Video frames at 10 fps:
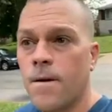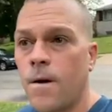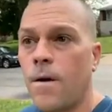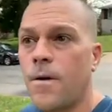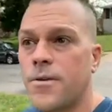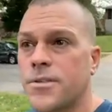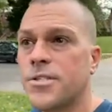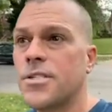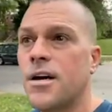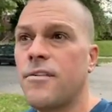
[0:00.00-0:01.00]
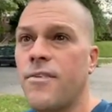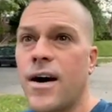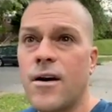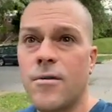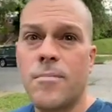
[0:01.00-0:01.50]
all their stuff
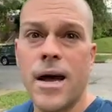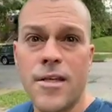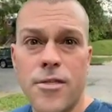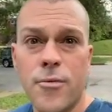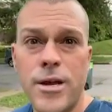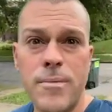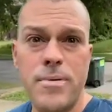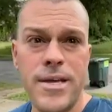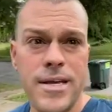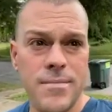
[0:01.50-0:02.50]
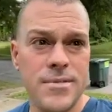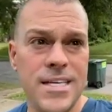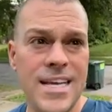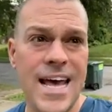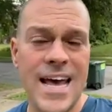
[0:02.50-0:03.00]
out by three p m
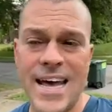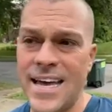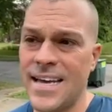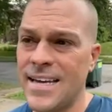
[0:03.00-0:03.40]
today,